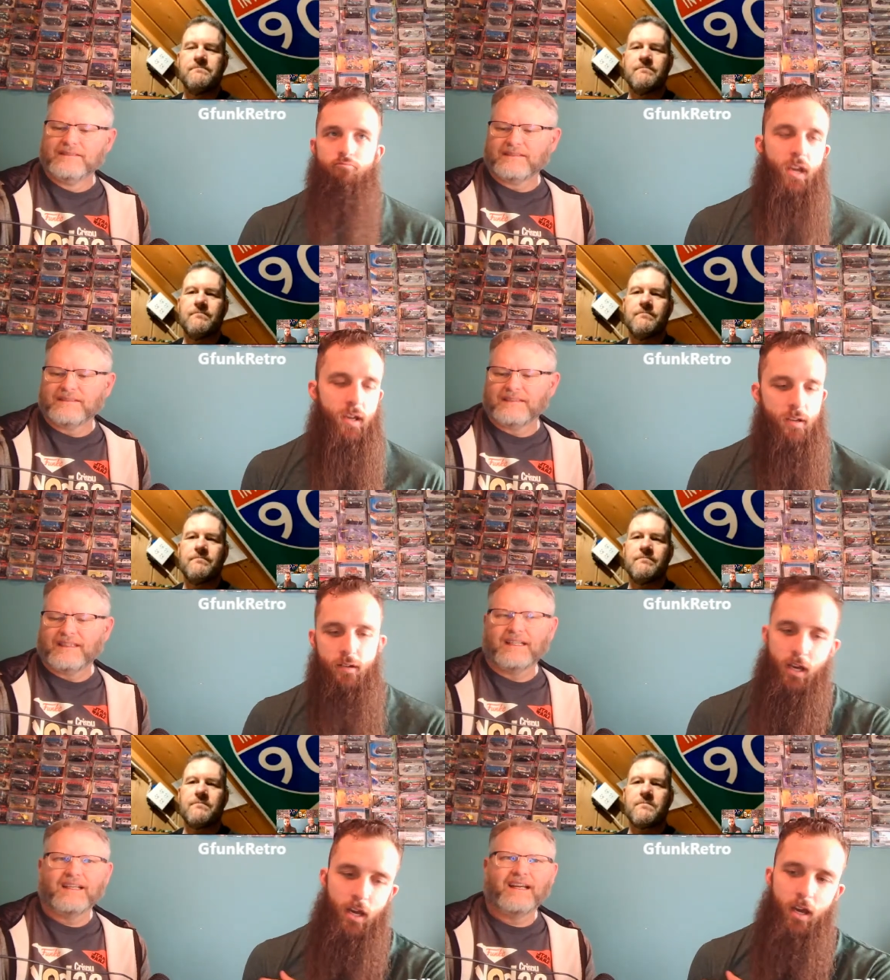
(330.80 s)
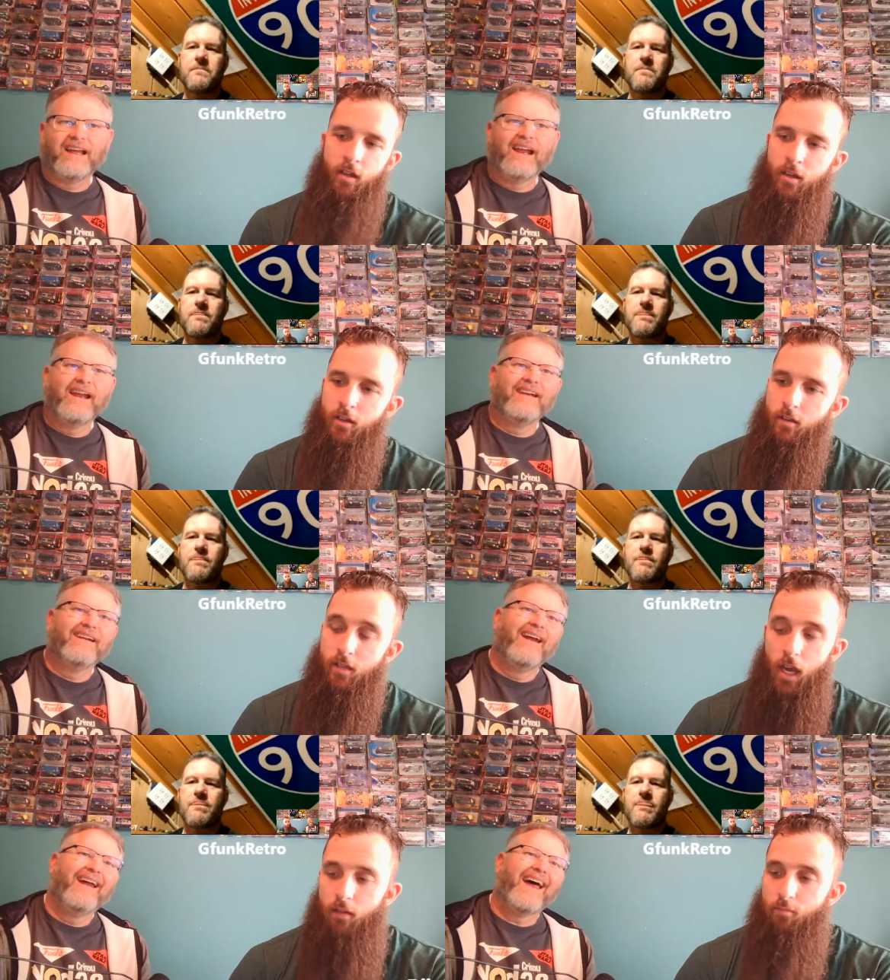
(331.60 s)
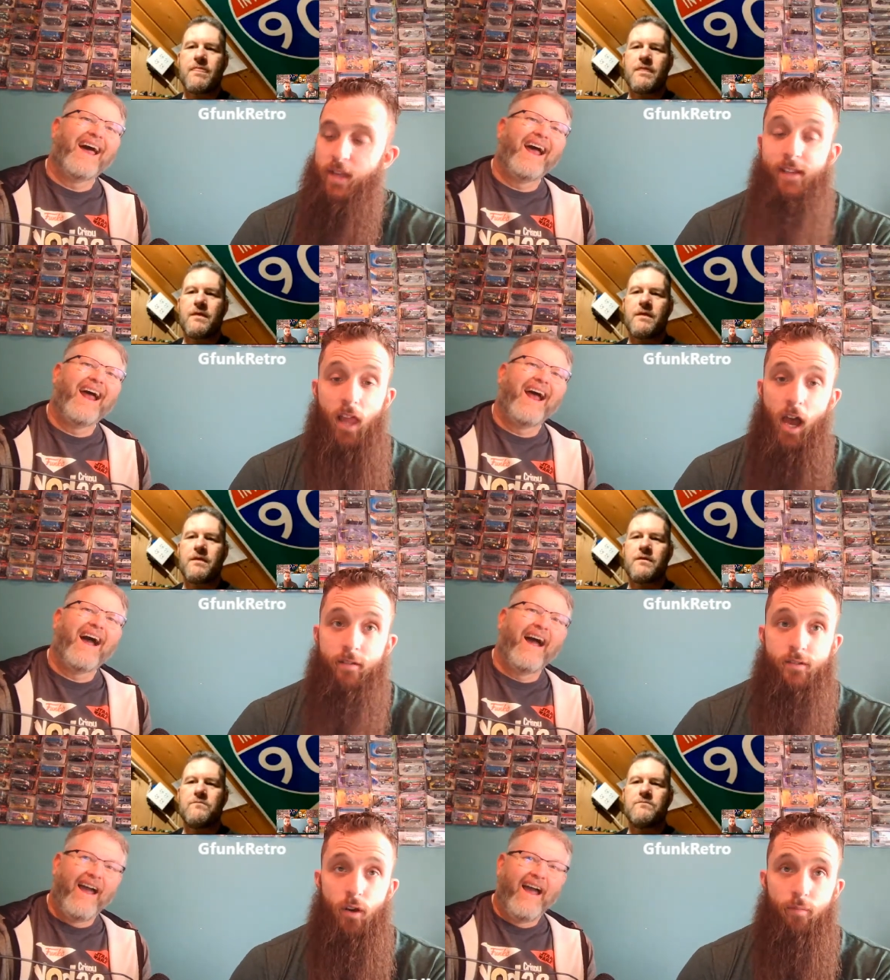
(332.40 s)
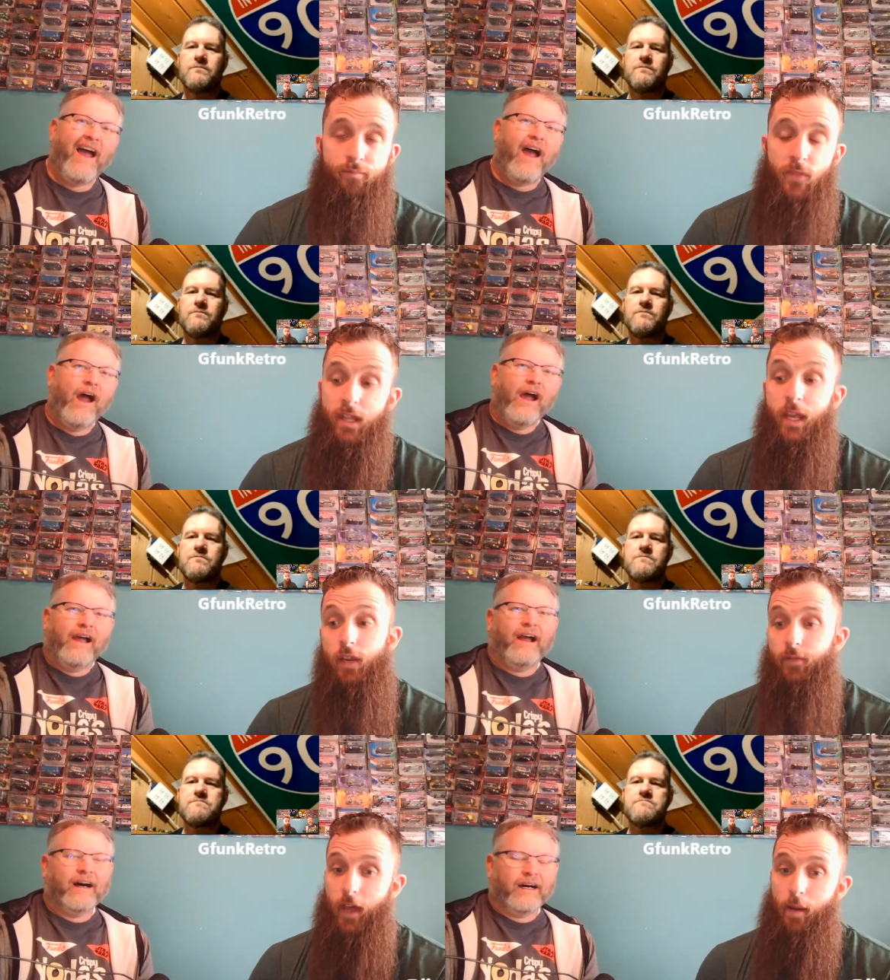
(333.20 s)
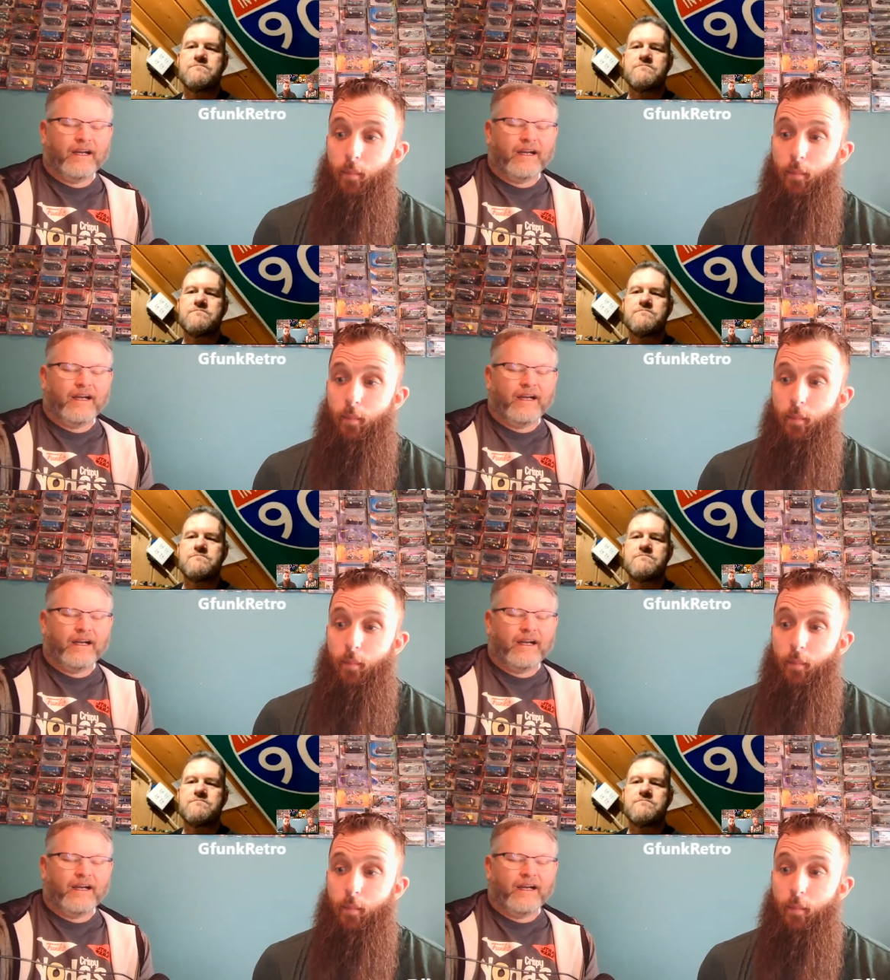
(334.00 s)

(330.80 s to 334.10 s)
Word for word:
Speaker 1: and uh, yeah, means a lot. So thank you for that.